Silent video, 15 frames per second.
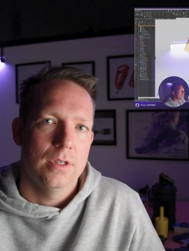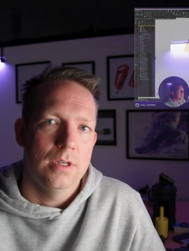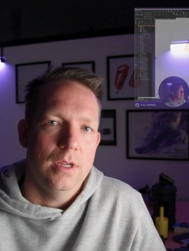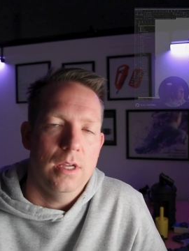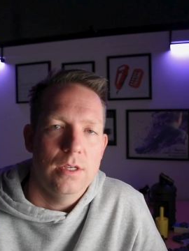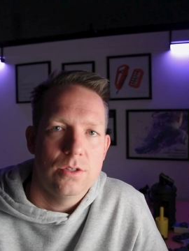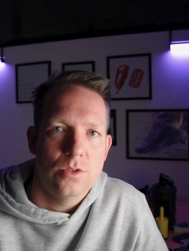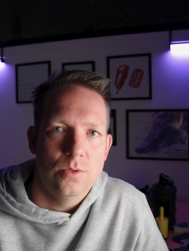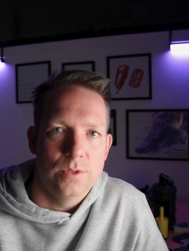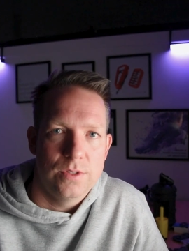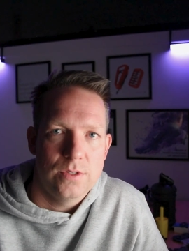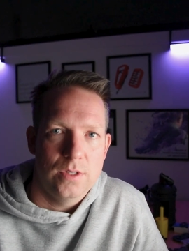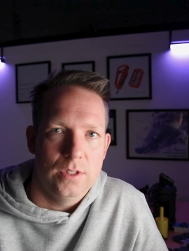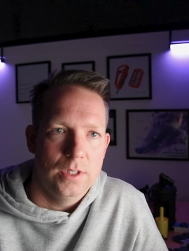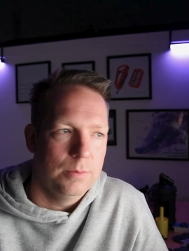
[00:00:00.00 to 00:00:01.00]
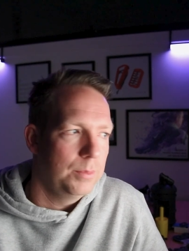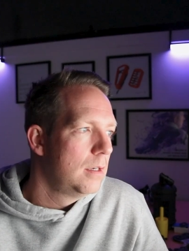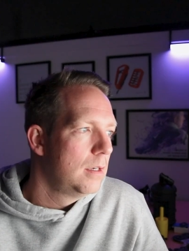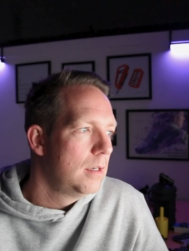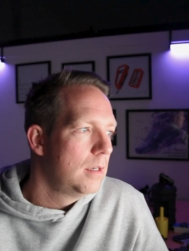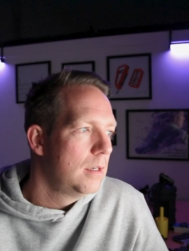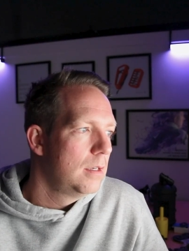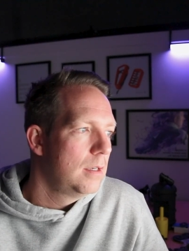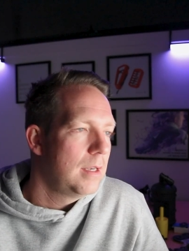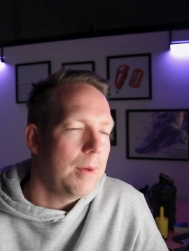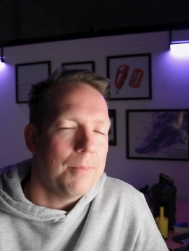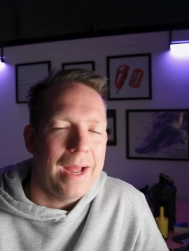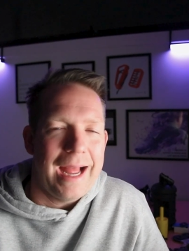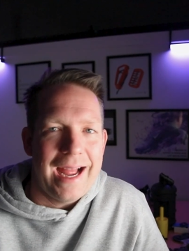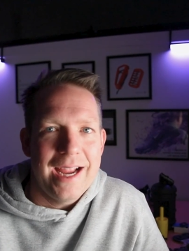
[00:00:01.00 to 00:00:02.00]
to a solid body. Number
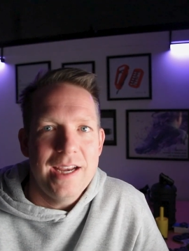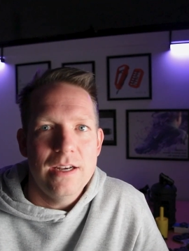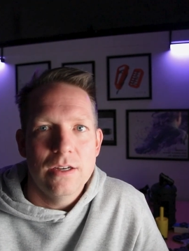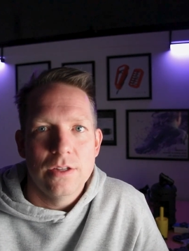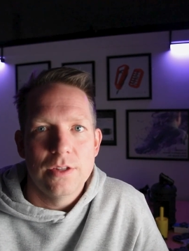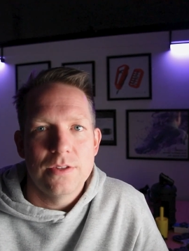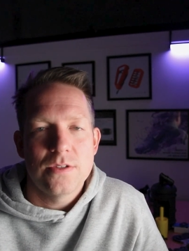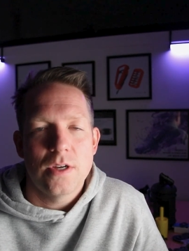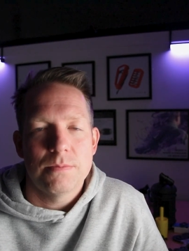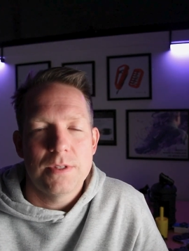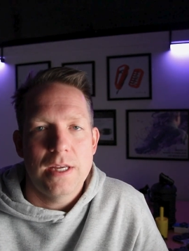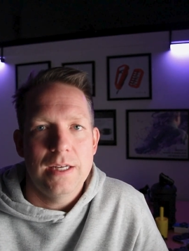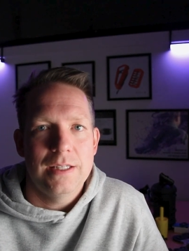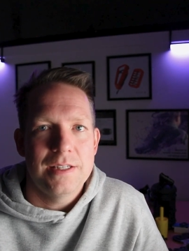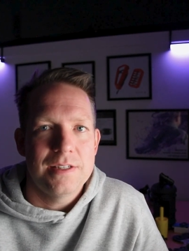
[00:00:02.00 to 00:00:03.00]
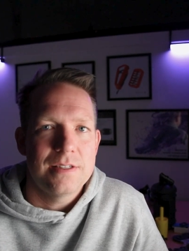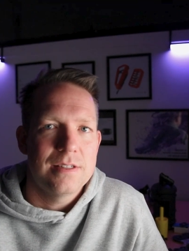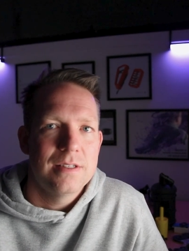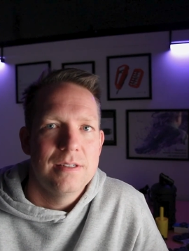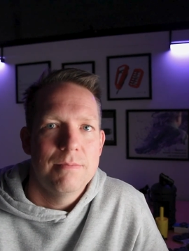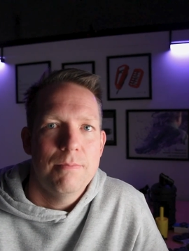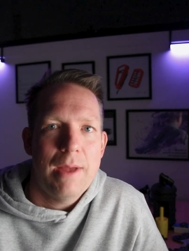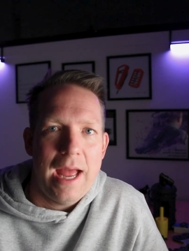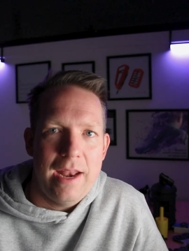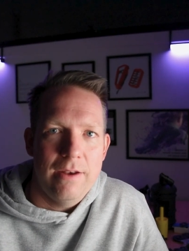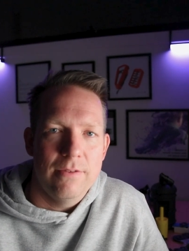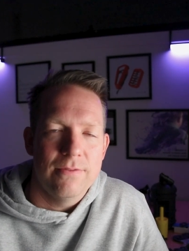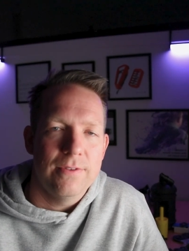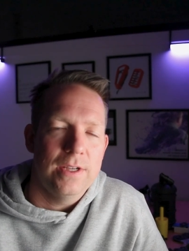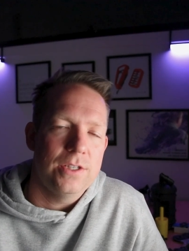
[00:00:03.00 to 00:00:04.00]
eight on the top 10 list, pattern
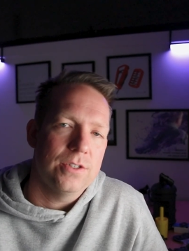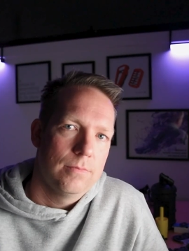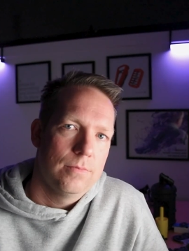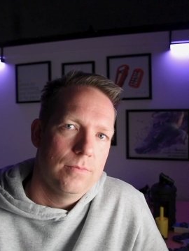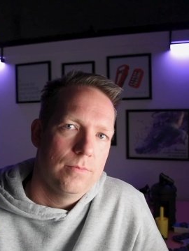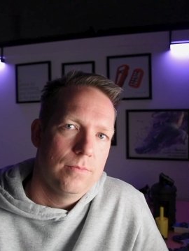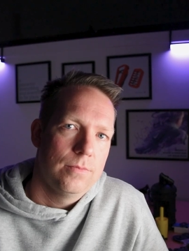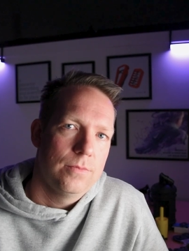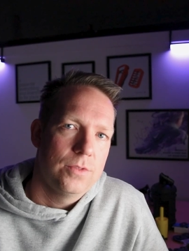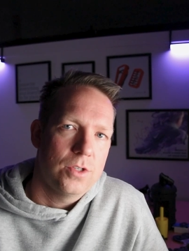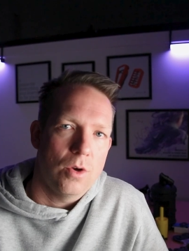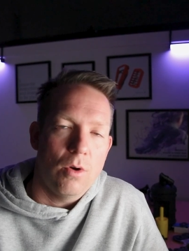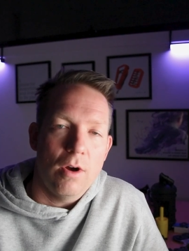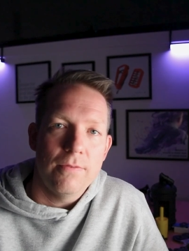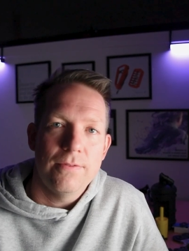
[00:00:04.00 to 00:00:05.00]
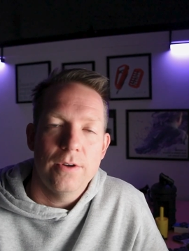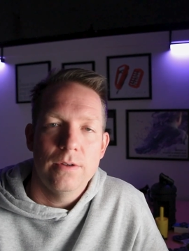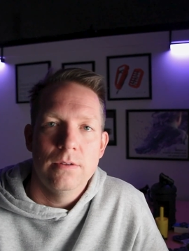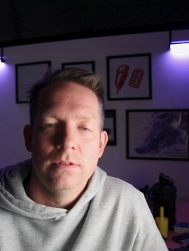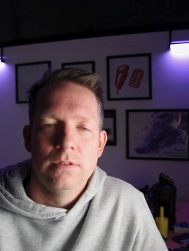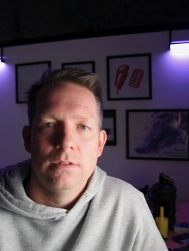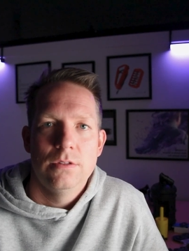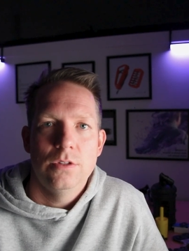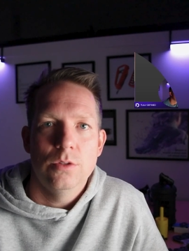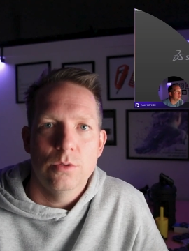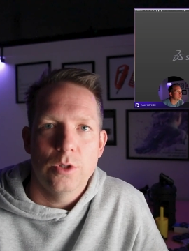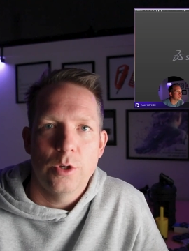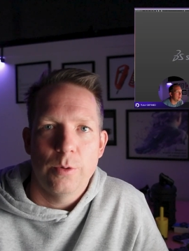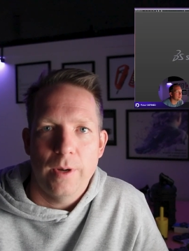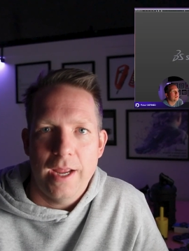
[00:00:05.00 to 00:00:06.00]
features. So often you will
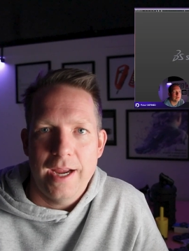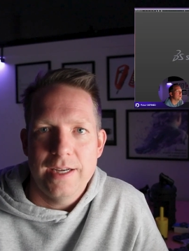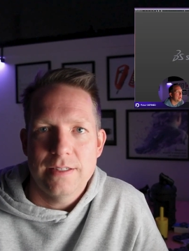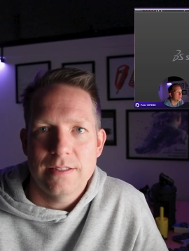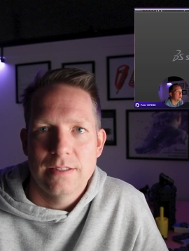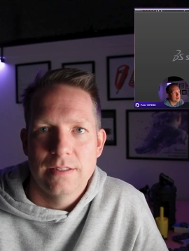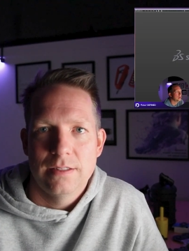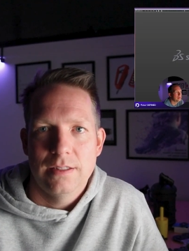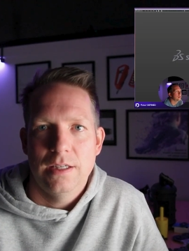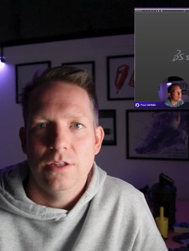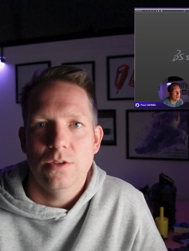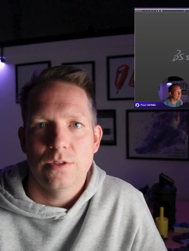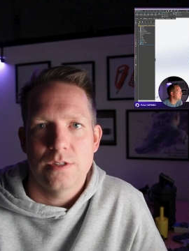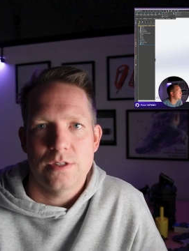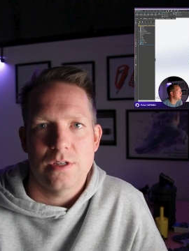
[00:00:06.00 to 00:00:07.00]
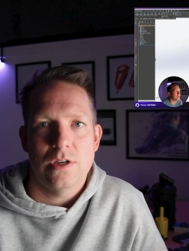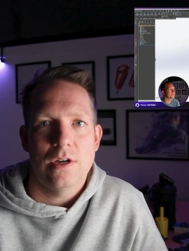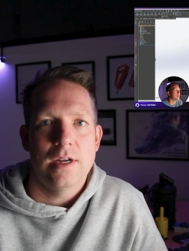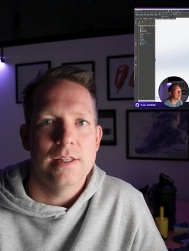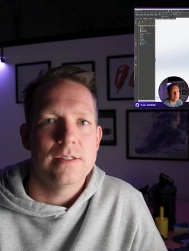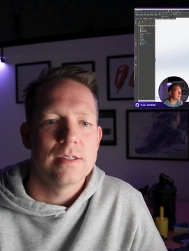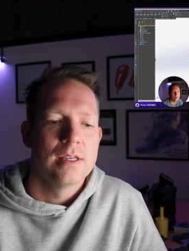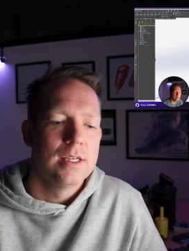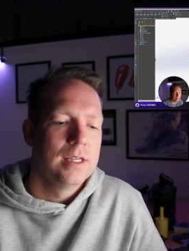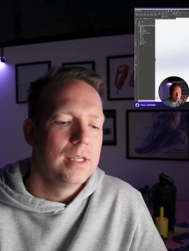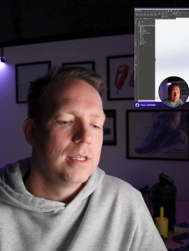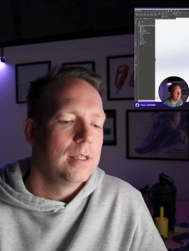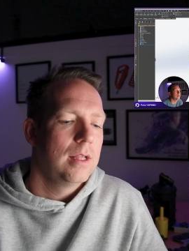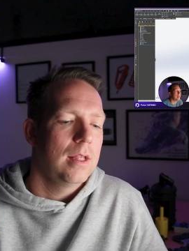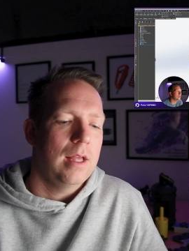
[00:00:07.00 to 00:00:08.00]
create in your designs
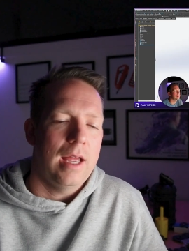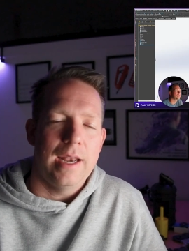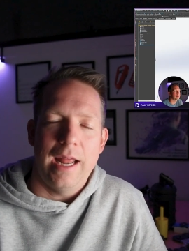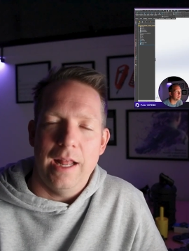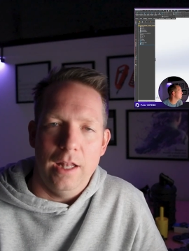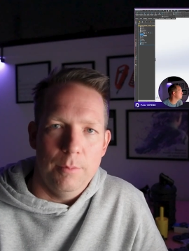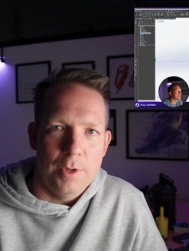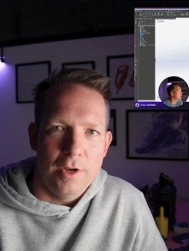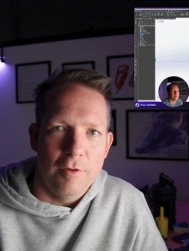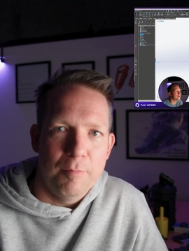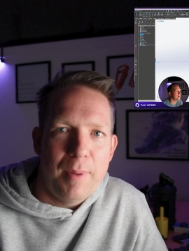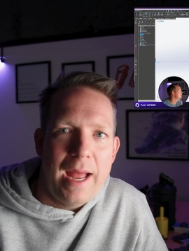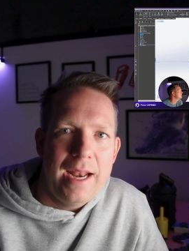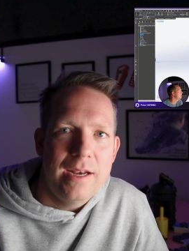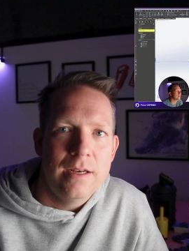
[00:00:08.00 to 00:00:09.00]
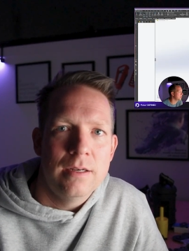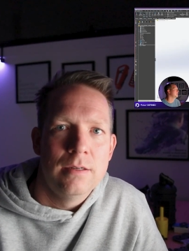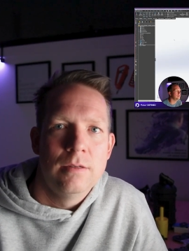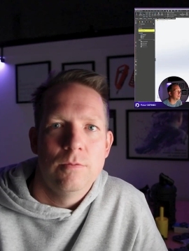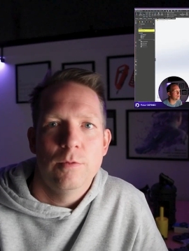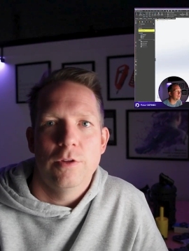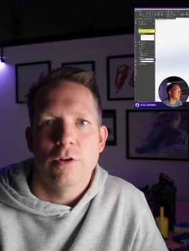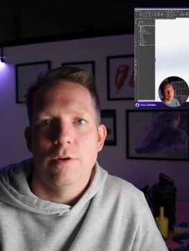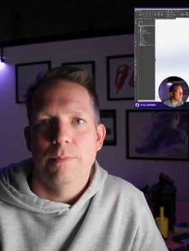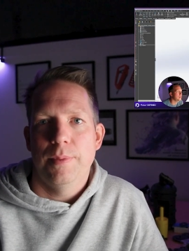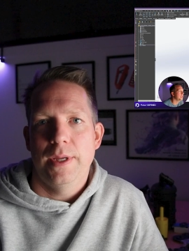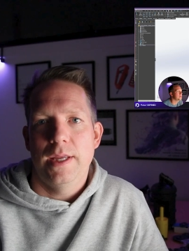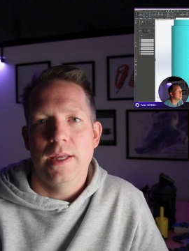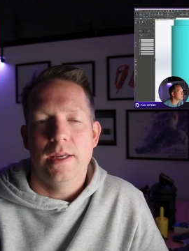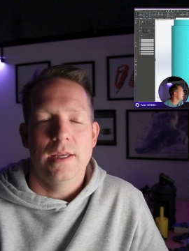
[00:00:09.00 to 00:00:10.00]
an element of pattern, whether it
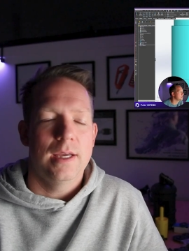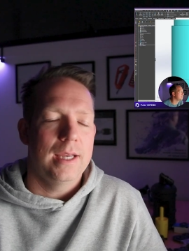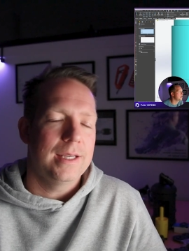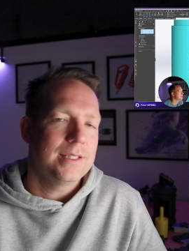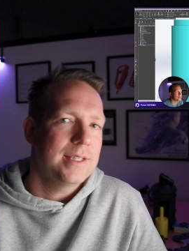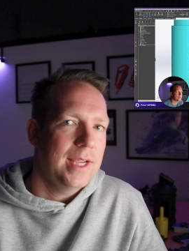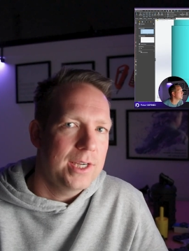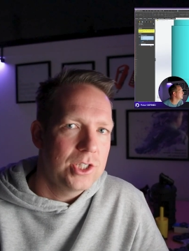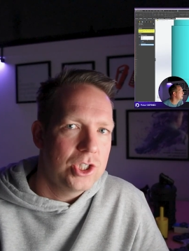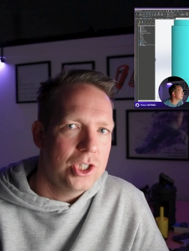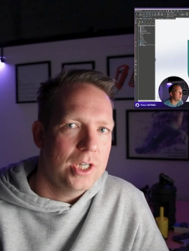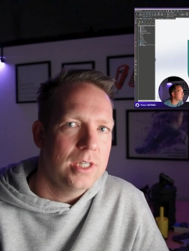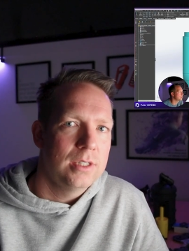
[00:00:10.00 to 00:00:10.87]
be a texture,